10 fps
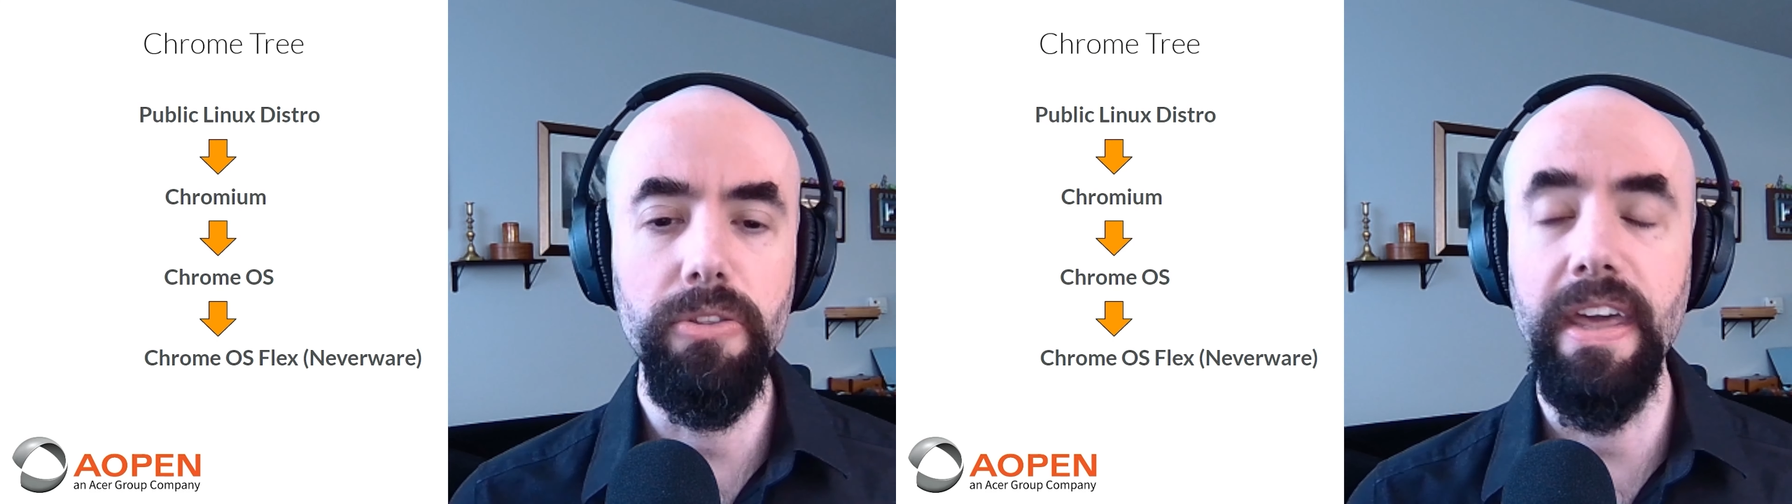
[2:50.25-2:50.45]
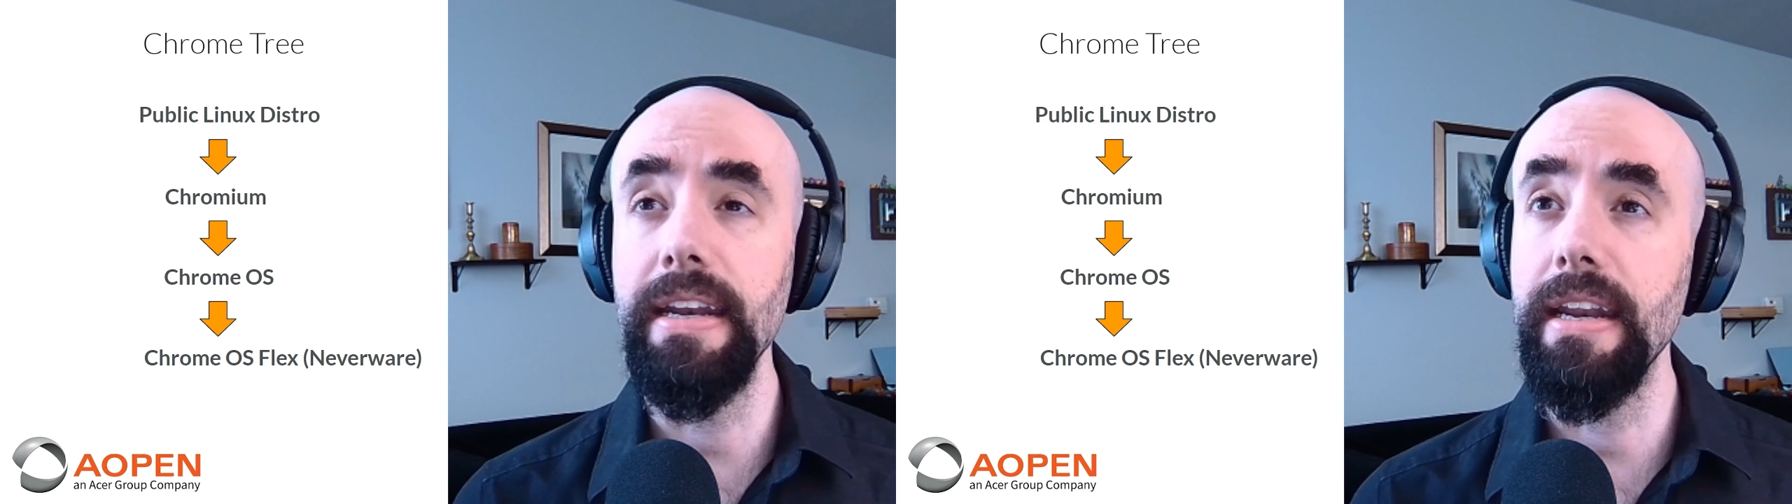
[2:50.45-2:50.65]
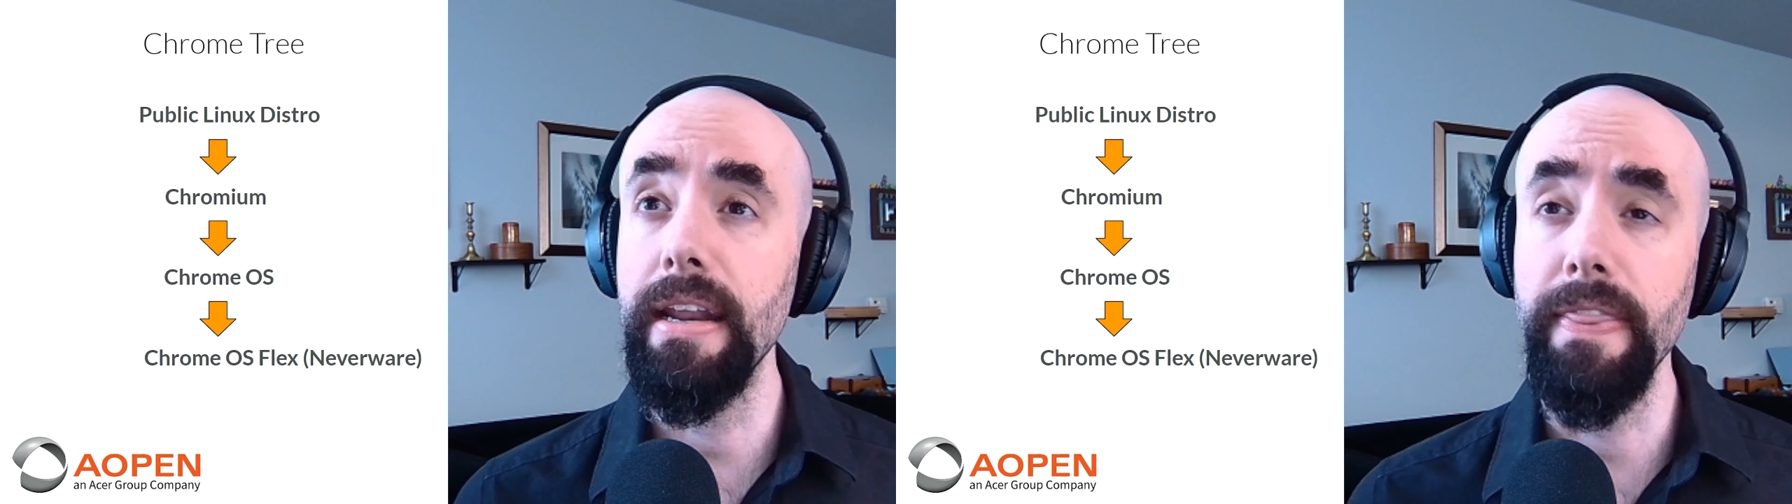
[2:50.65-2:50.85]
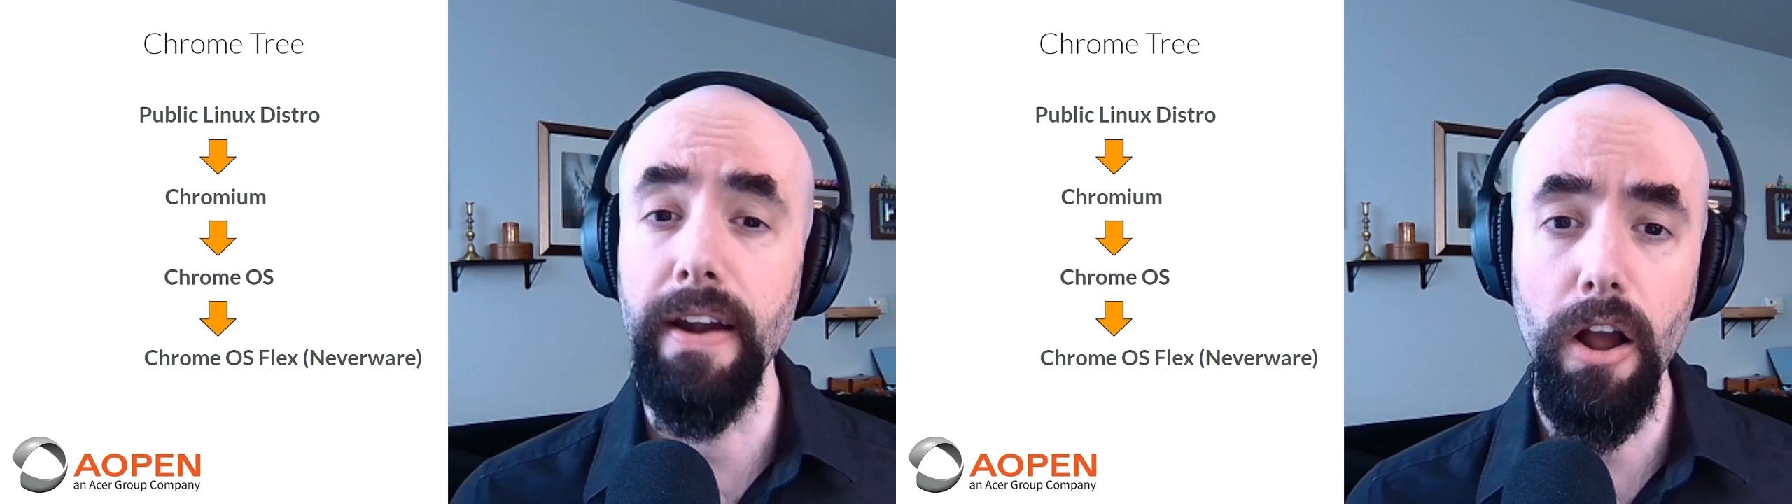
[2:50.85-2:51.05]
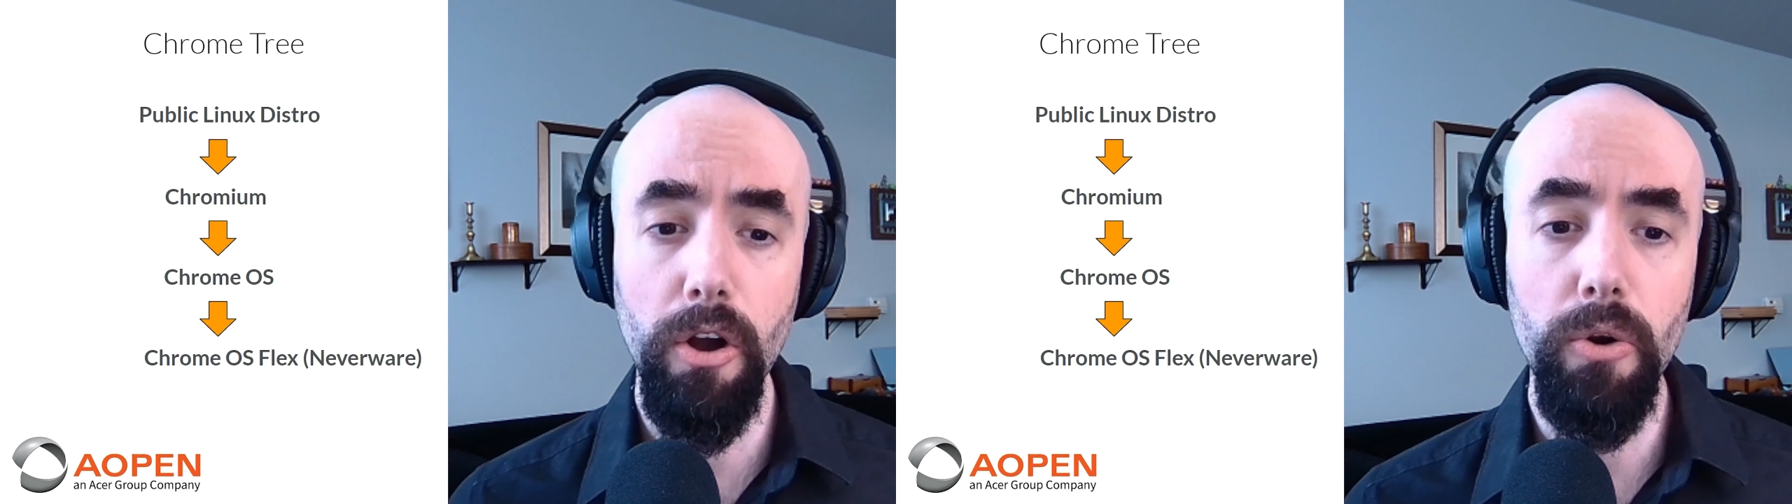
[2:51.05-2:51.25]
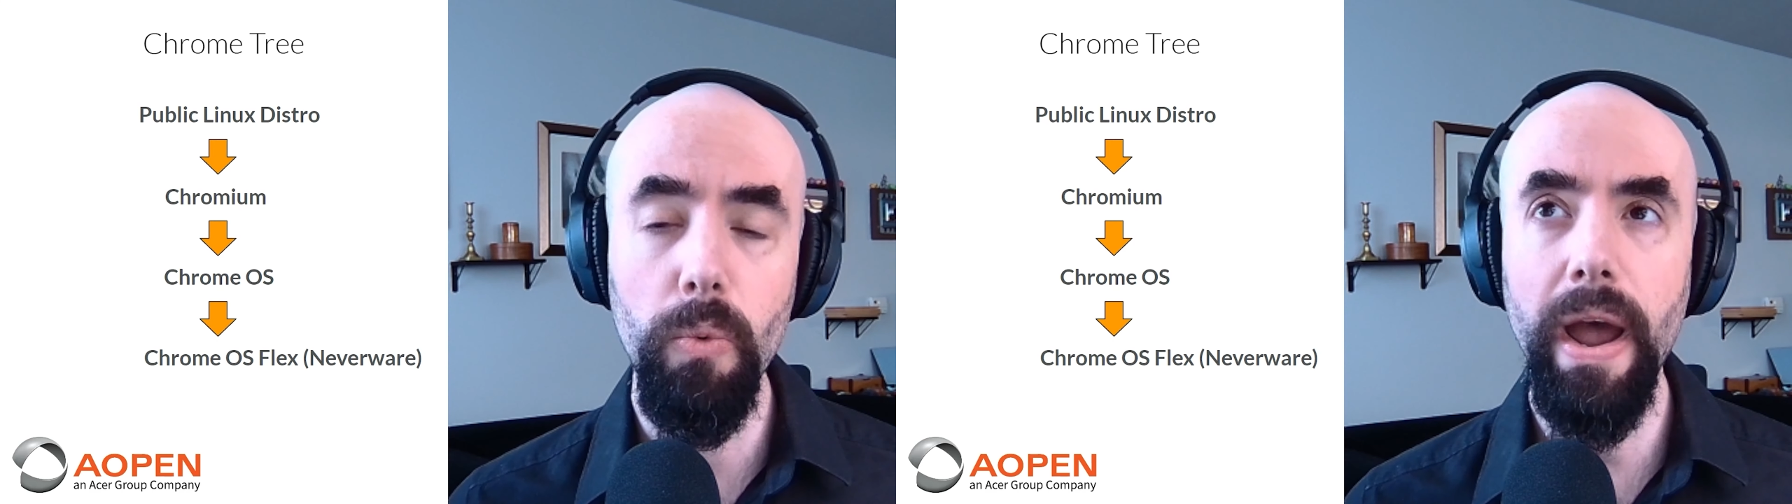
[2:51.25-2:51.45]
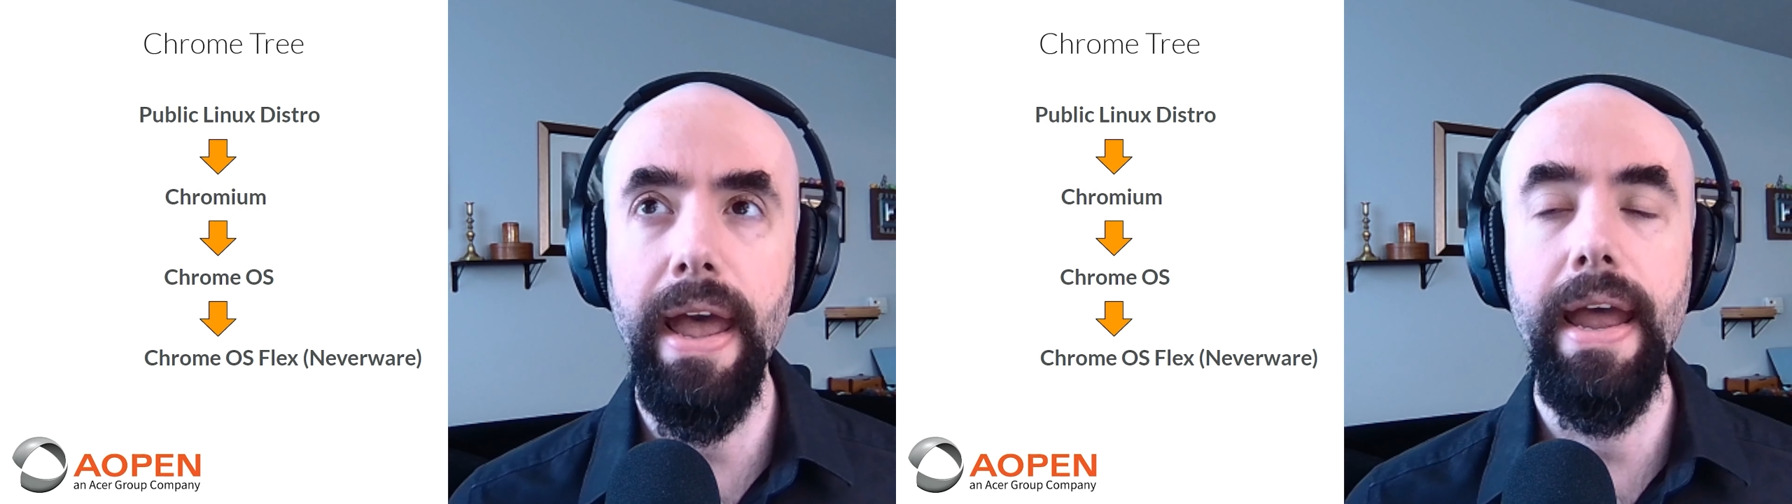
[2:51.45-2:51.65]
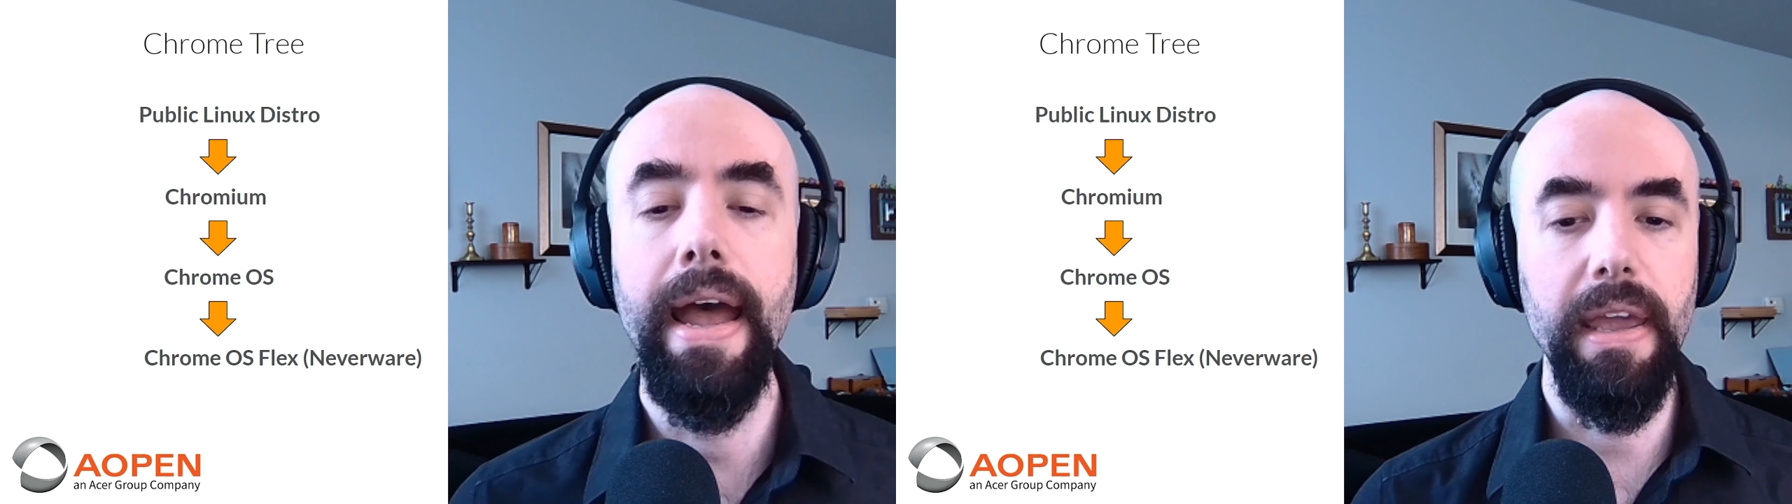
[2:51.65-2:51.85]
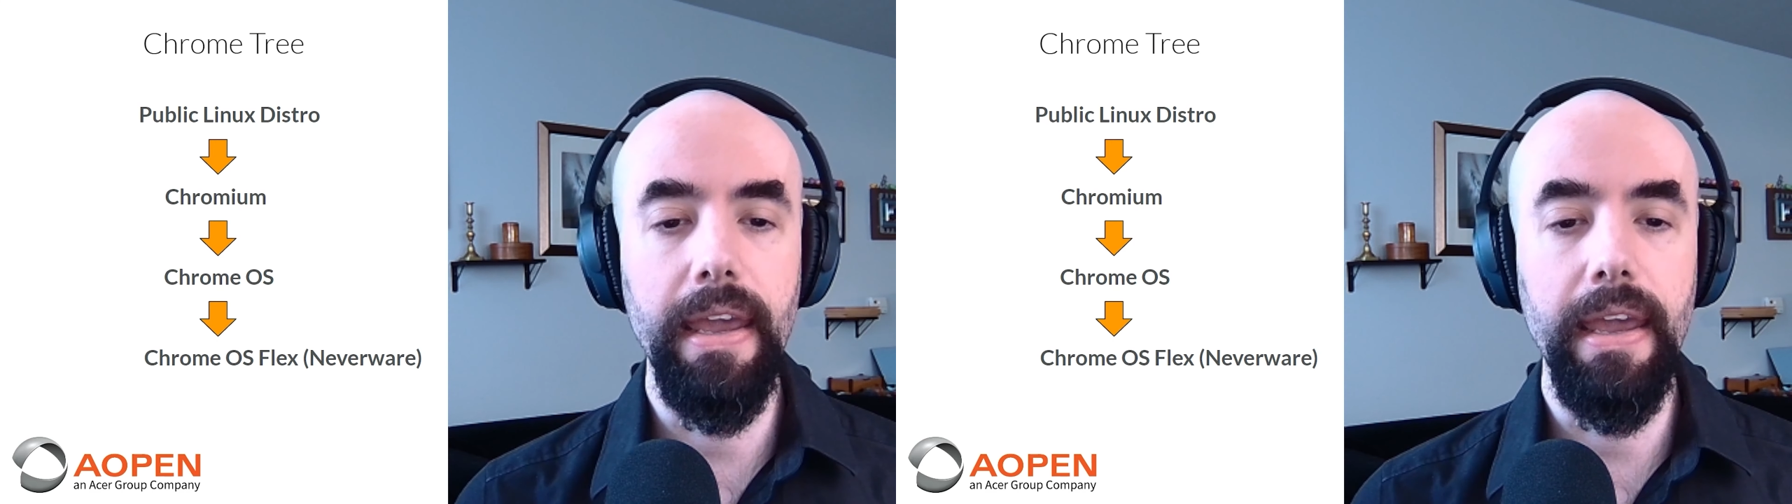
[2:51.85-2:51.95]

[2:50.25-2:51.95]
They did it in their own way.